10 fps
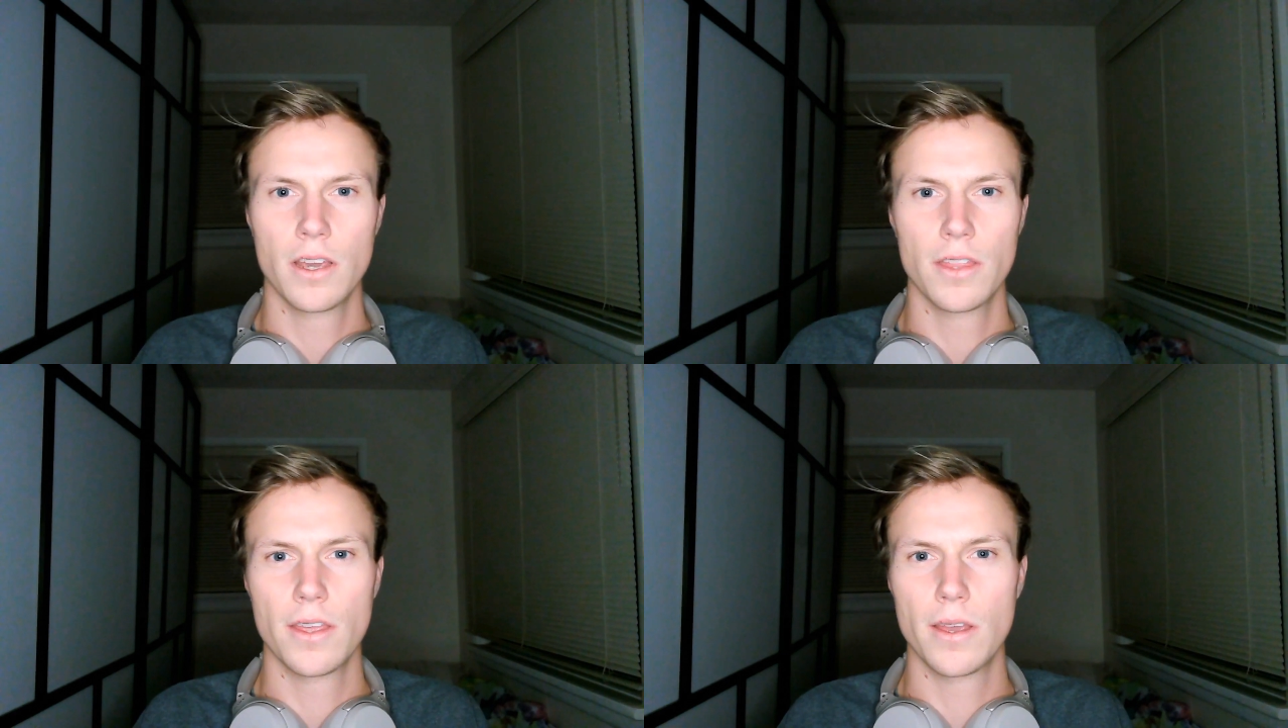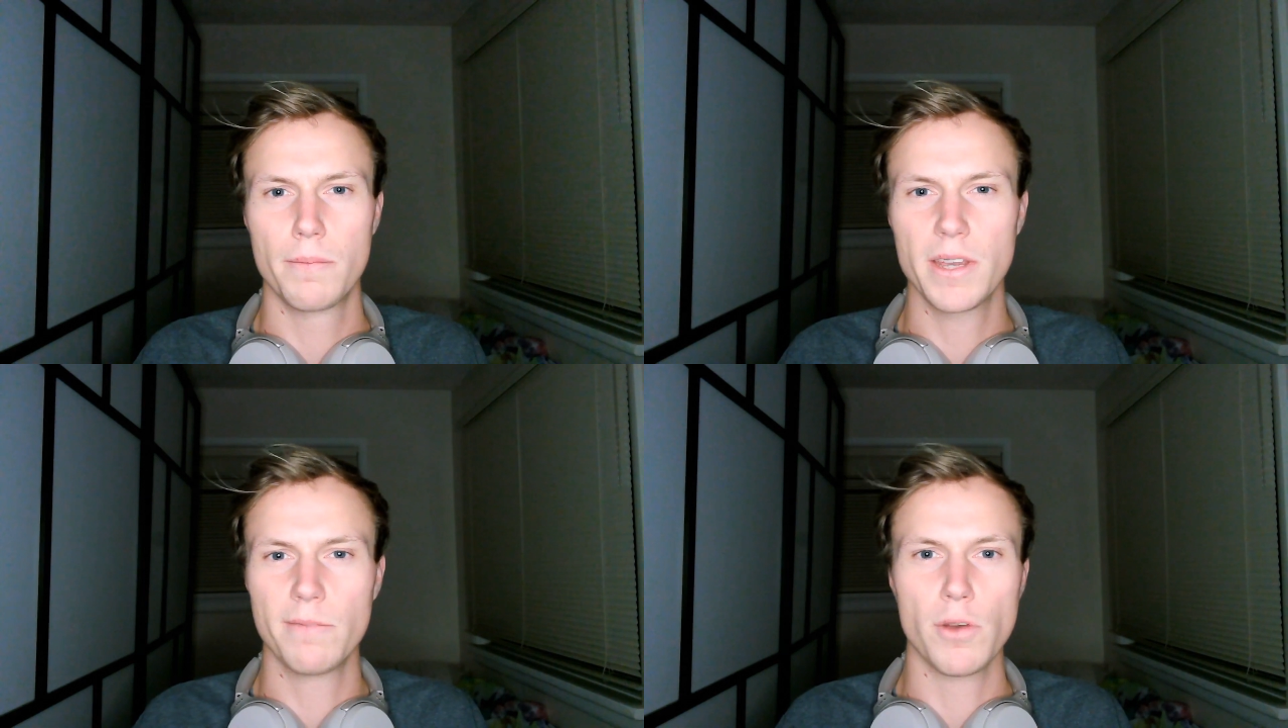The
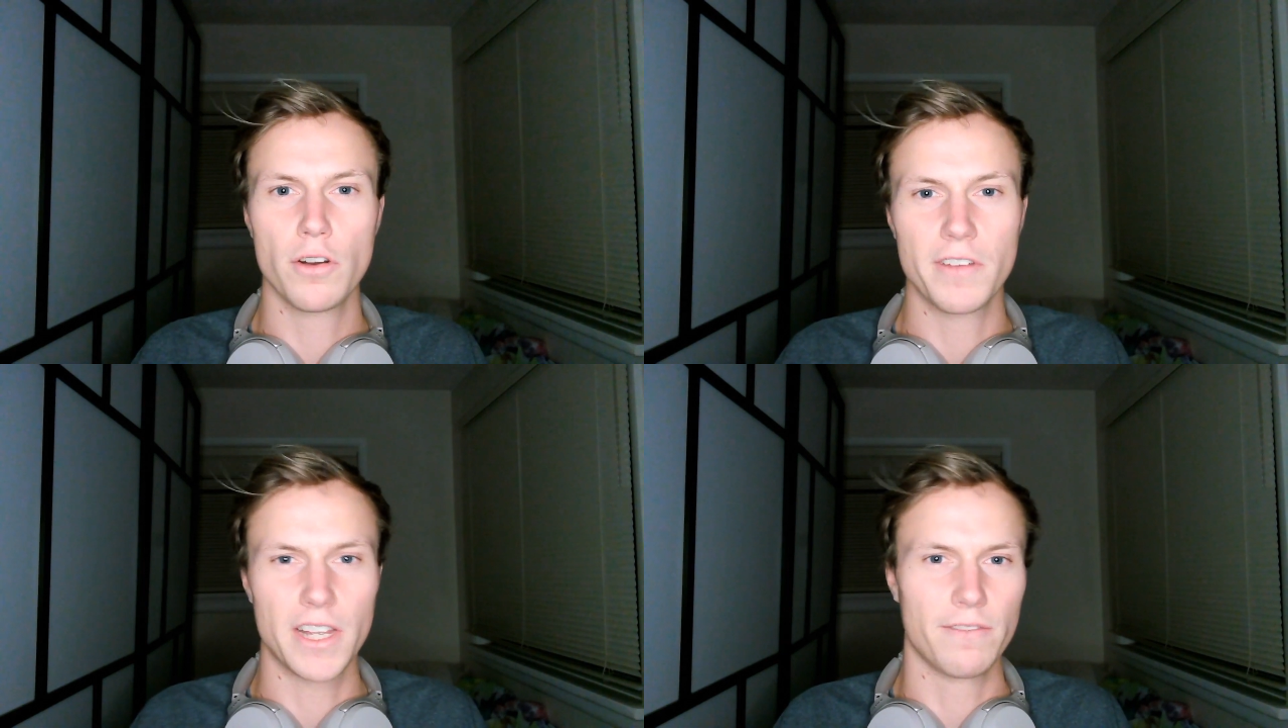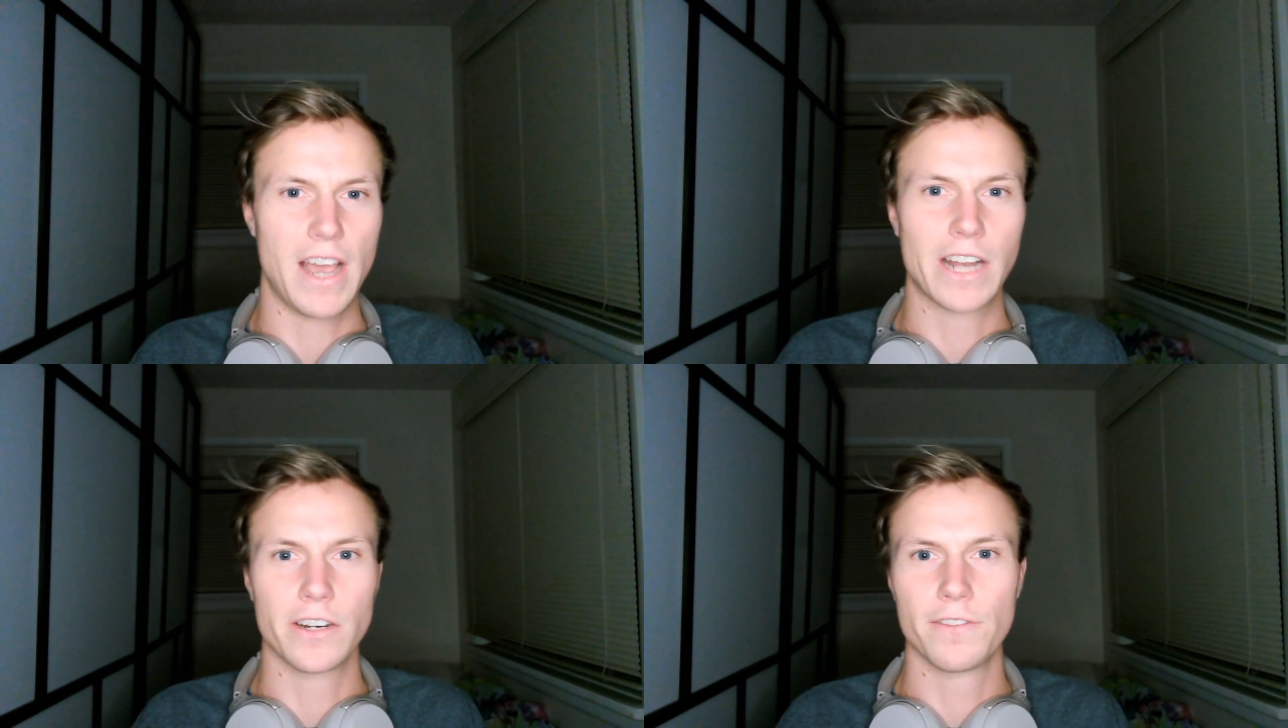big motivating
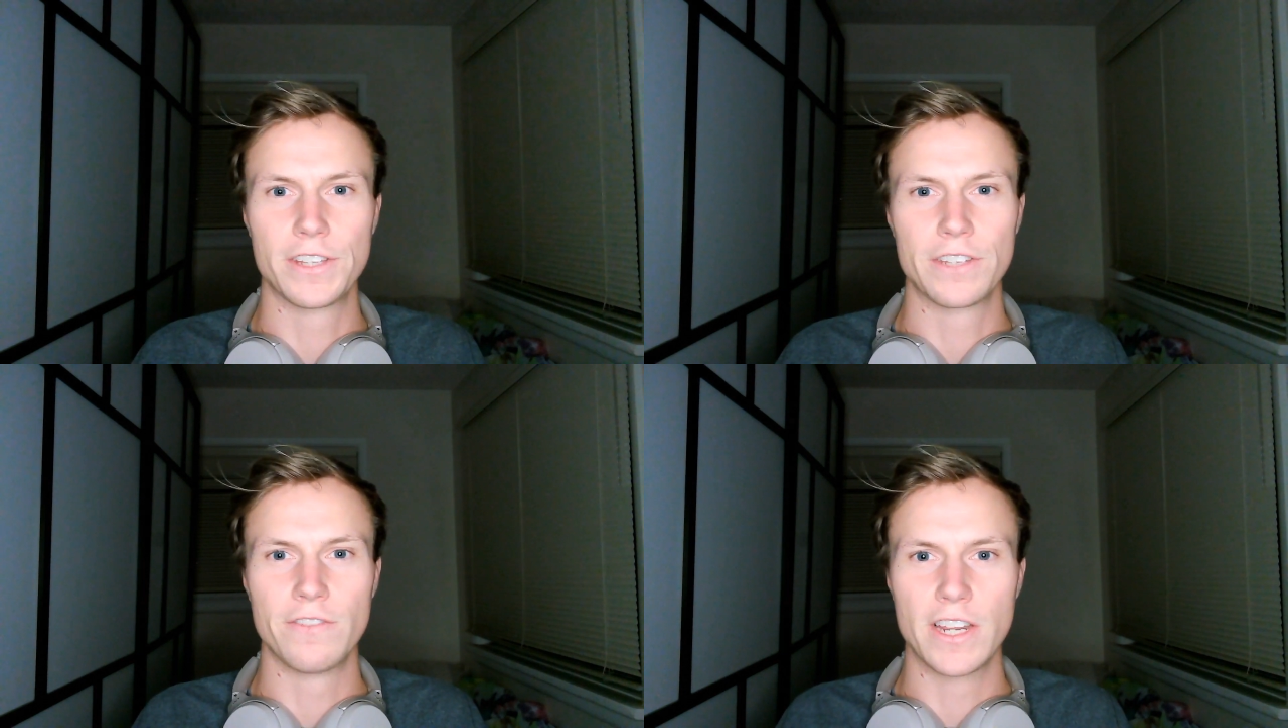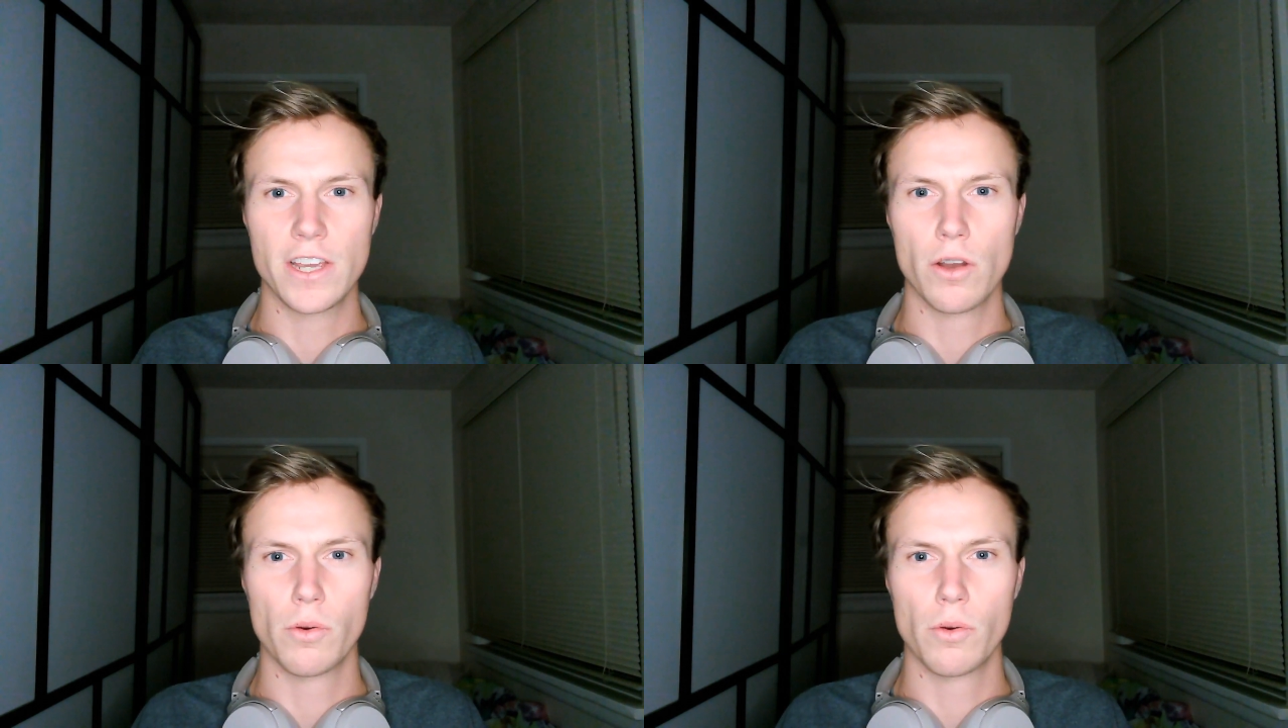factor for this video